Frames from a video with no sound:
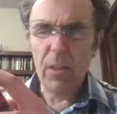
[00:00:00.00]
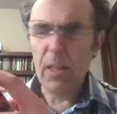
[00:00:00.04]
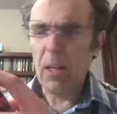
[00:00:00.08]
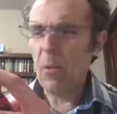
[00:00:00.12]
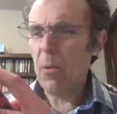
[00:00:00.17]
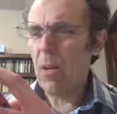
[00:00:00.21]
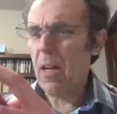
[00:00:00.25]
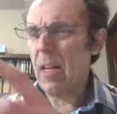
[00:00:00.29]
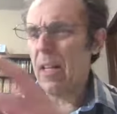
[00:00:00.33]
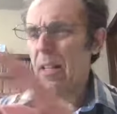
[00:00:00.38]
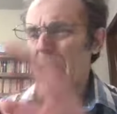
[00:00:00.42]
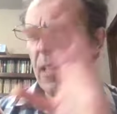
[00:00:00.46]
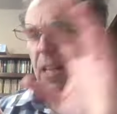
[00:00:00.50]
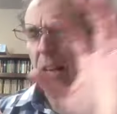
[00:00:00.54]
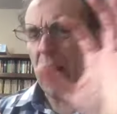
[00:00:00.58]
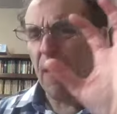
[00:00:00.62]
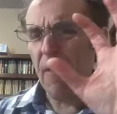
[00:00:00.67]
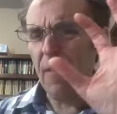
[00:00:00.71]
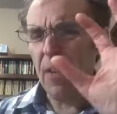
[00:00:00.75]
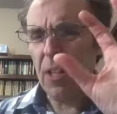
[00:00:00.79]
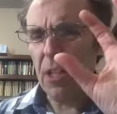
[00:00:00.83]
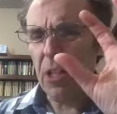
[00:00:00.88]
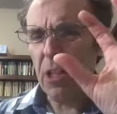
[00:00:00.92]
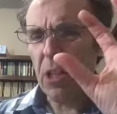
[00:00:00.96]
They wanted to
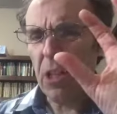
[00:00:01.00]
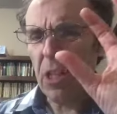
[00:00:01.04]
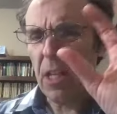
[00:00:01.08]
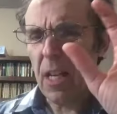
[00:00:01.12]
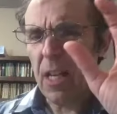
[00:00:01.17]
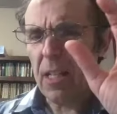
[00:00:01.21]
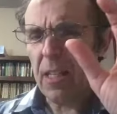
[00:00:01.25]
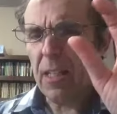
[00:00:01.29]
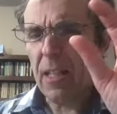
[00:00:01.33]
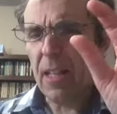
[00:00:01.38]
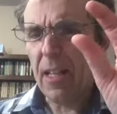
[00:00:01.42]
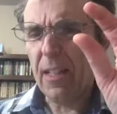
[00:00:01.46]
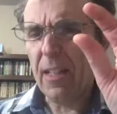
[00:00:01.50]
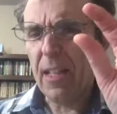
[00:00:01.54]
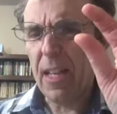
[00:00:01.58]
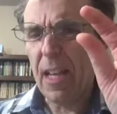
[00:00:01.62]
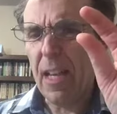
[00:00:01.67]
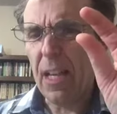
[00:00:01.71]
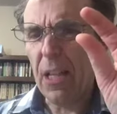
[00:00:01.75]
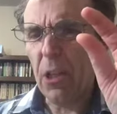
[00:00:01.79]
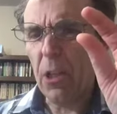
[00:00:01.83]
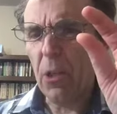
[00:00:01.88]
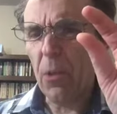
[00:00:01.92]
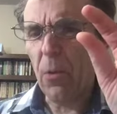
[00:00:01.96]
have it just on the
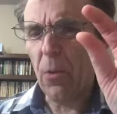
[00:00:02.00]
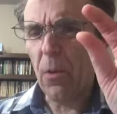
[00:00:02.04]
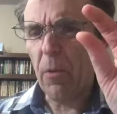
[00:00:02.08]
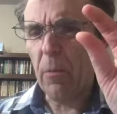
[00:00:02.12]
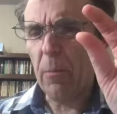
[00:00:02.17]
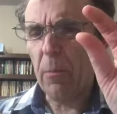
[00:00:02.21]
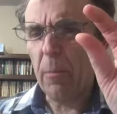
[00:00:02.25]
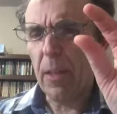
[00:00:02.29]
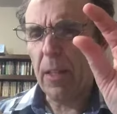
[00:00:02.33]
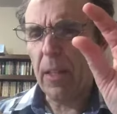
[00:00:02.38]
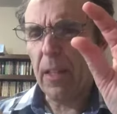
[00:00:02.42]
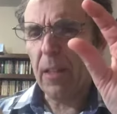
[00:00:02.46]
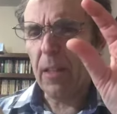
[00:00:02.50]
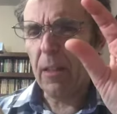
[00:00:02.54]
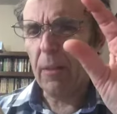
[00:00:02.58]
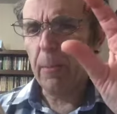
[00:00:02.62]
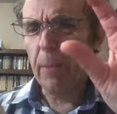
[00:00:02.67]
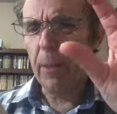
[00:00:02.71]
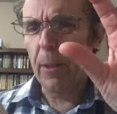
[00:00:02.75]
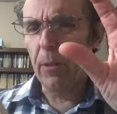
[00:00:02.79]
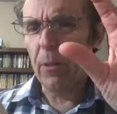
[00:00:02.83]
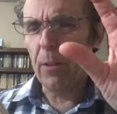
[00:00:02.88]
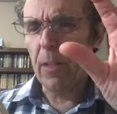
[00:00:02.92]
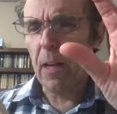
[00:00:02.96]
edge so it would begin to
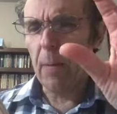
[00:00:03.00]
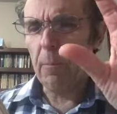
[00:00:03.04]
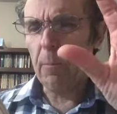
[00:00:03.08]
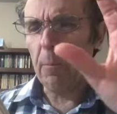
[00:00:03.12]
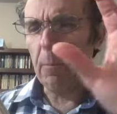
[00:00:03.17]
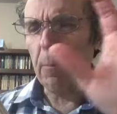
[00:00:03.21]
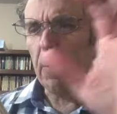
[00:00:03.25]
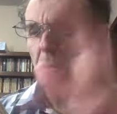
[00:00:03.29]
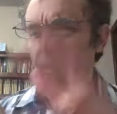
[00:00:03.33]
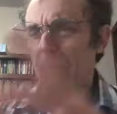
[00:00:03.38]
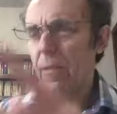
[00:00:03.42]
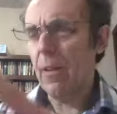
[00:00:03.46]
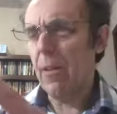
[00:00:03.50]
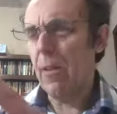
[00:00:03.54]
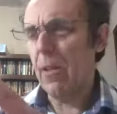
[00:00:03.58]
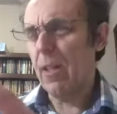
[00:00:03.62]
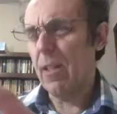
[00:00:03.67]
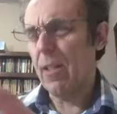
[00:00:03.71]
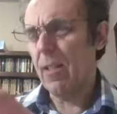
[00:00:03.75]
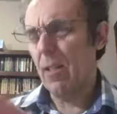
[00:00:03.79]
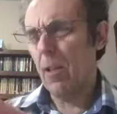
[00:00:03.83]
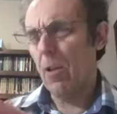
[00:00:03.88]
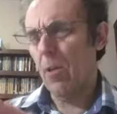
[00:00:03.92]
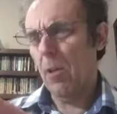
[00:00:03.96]
build up, but very
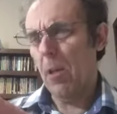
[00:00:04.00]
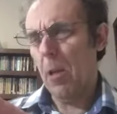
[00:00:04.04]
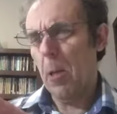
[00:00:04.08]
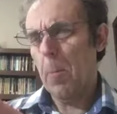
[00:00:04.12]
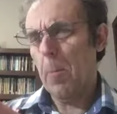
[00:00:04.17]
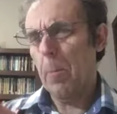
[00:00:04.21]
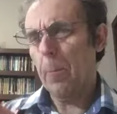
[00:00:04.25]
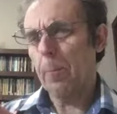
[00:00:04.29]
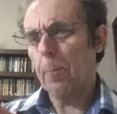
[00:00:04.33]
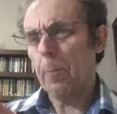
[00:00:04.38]
slowly.